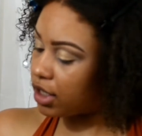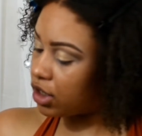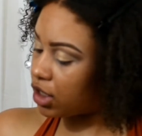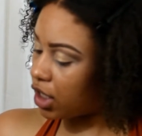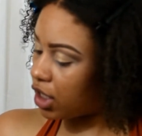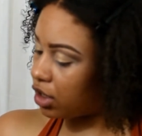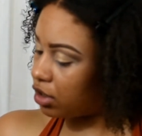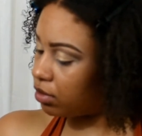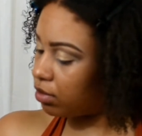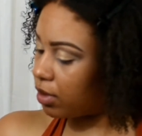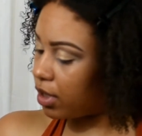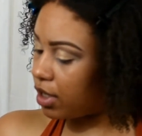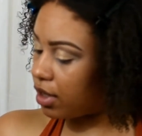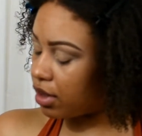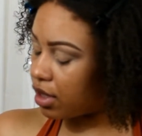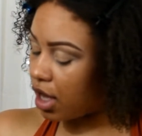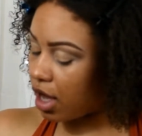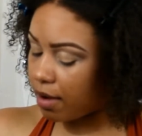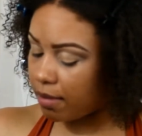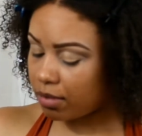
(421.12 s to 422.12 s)
shades
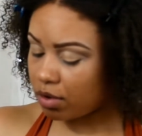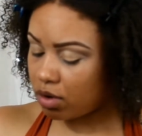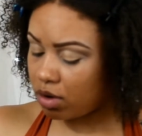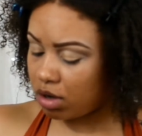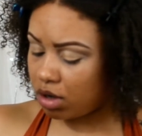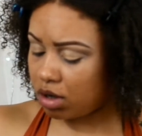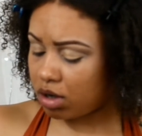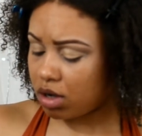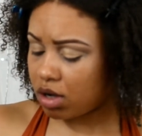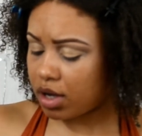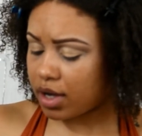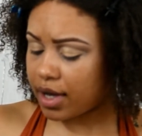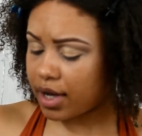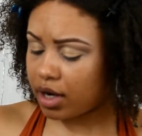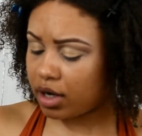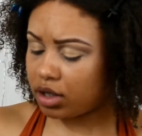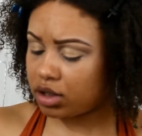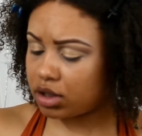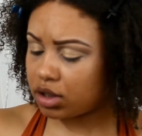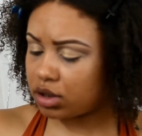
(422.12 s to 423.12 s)
with, I'm going to go
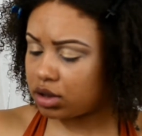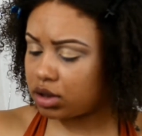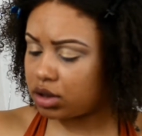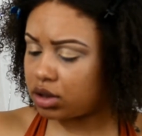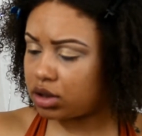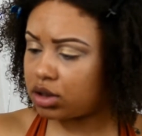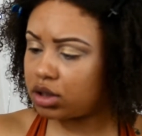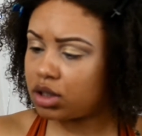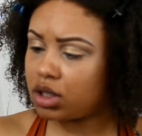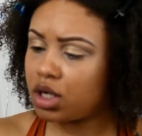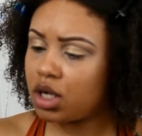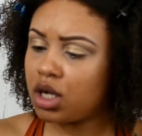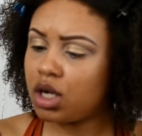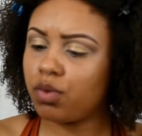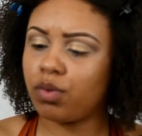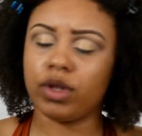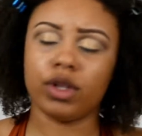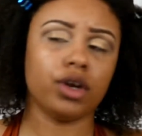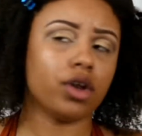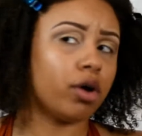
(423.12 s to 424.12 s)
ahead and just,
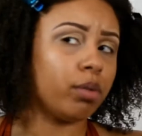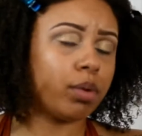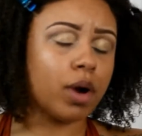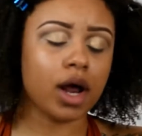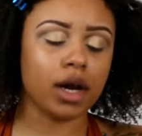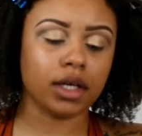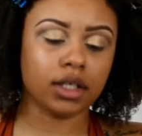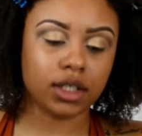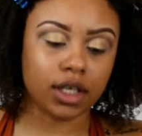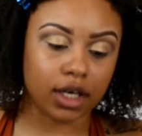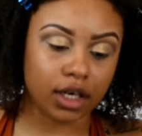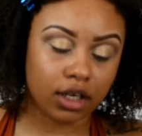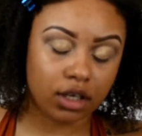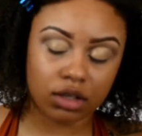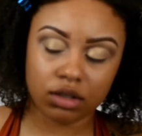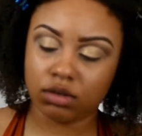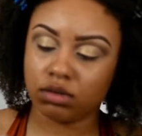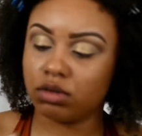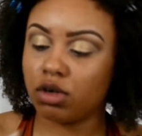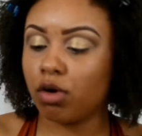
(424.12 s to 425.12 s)
with no product in it,
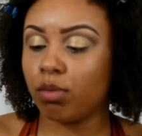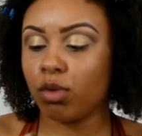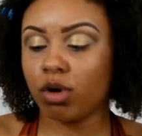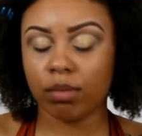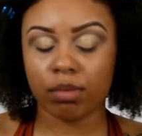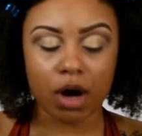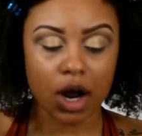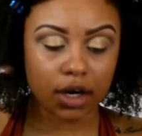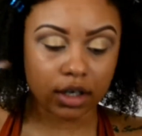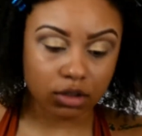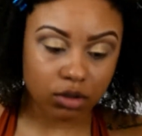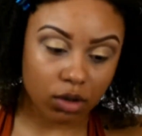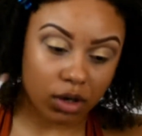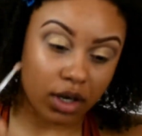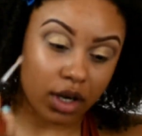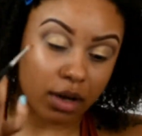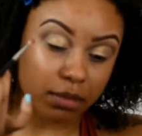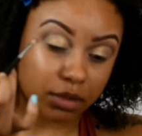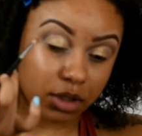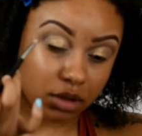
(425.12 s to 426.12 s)
no more product on
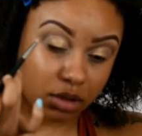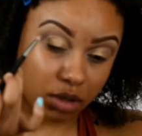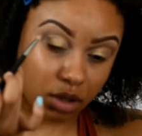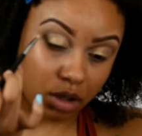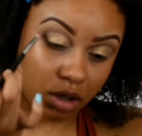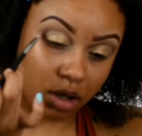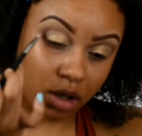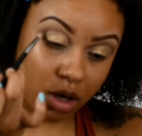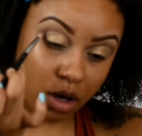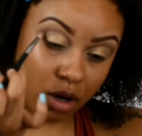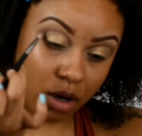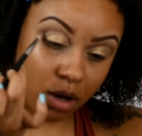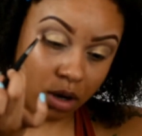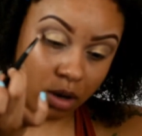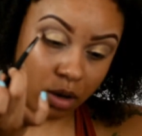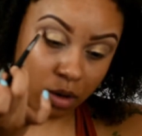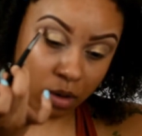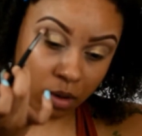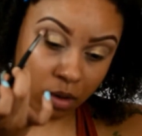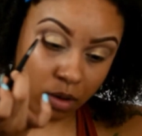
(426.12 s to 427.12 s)
it, I'm just going to
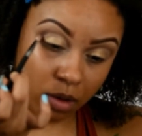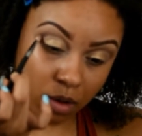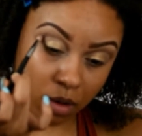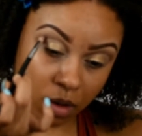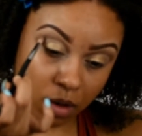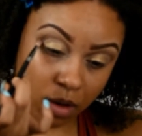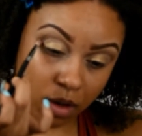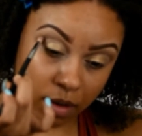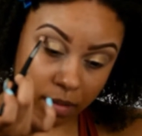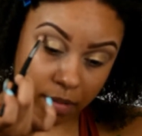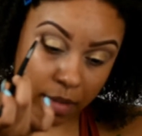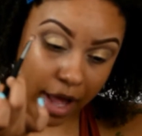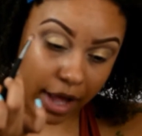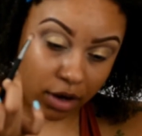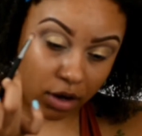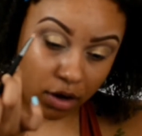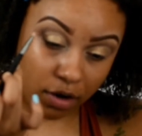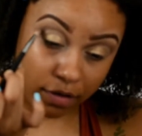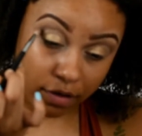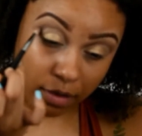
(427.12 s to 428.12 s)
go
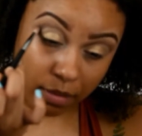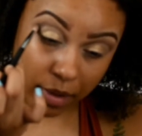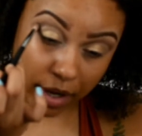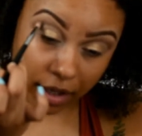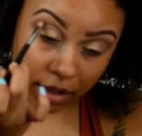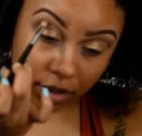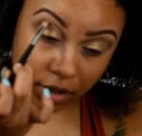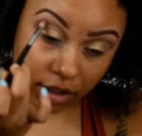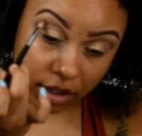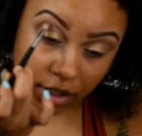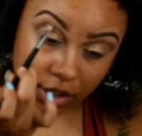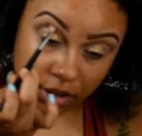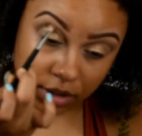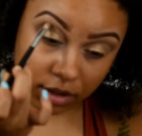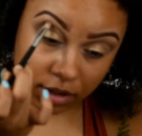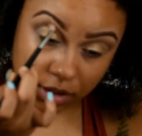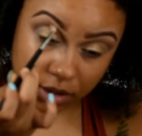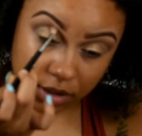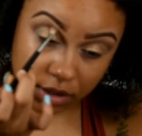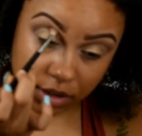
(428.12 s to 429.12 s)
back over my
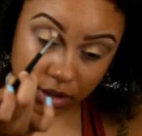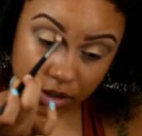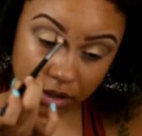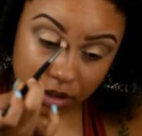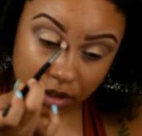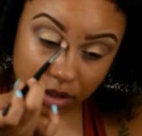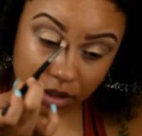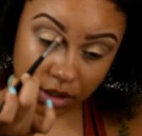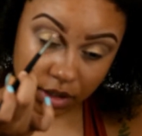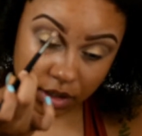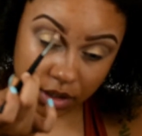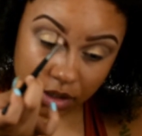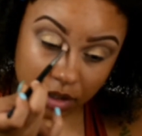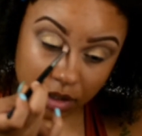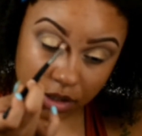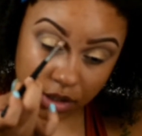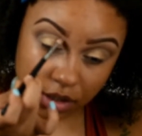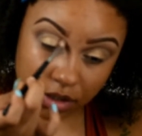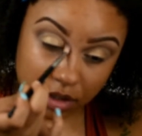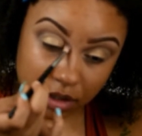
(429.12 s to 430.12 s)
crease
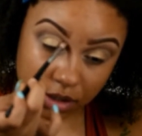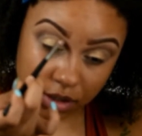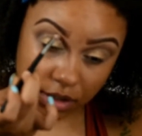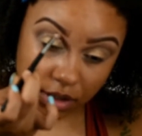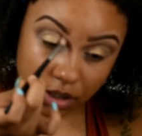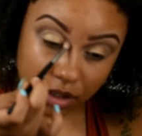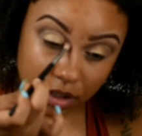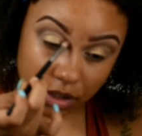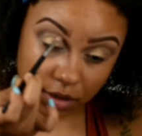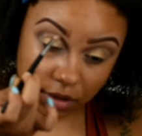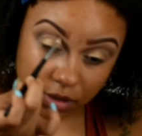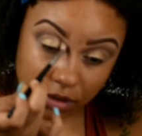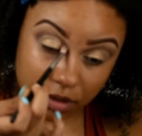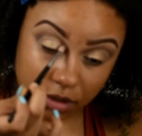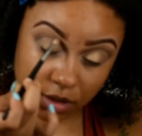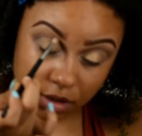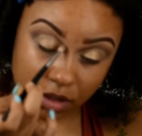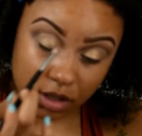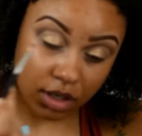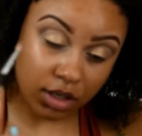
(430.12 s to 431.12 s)
just a little
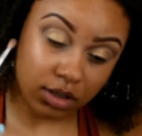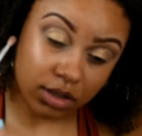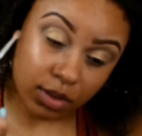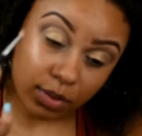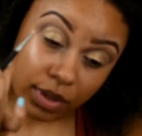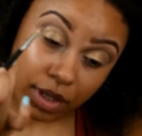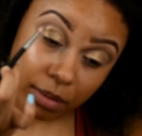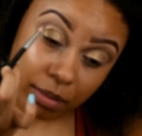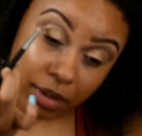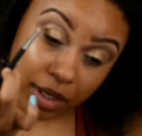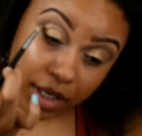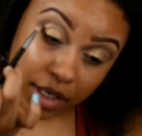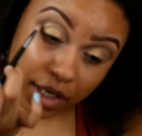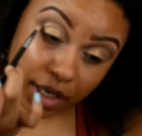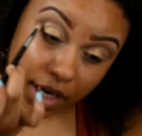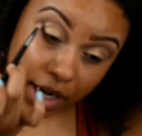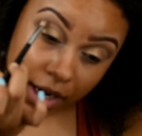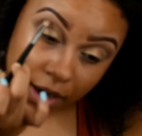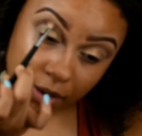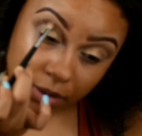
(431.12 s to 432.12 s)
so we can blend it
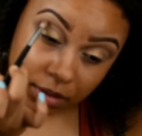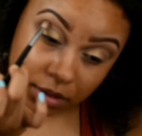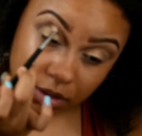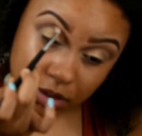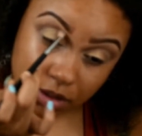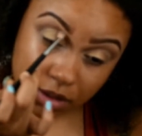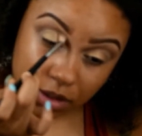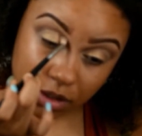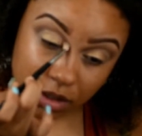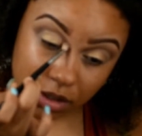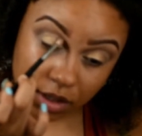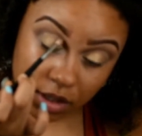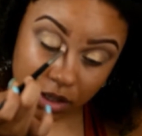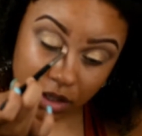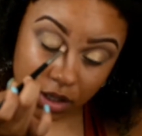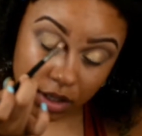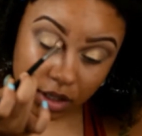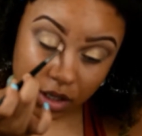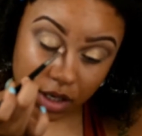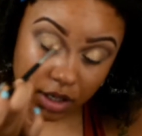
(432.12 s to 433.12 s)
out.
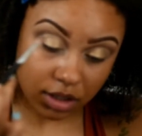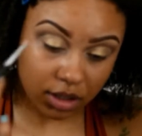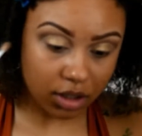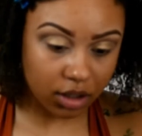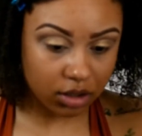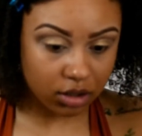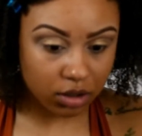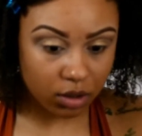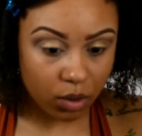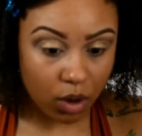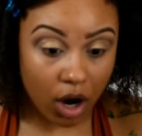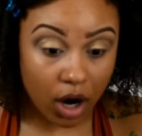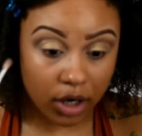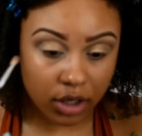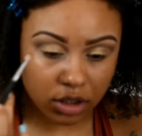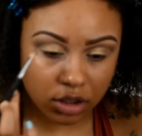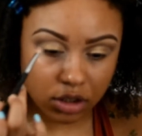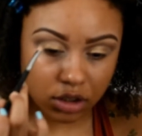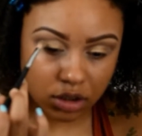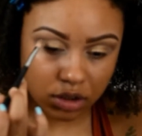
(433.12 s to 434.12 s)
It doesn't look too
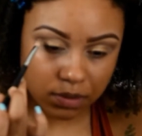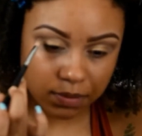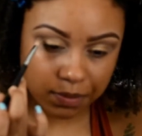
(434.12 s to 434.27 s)
harsh.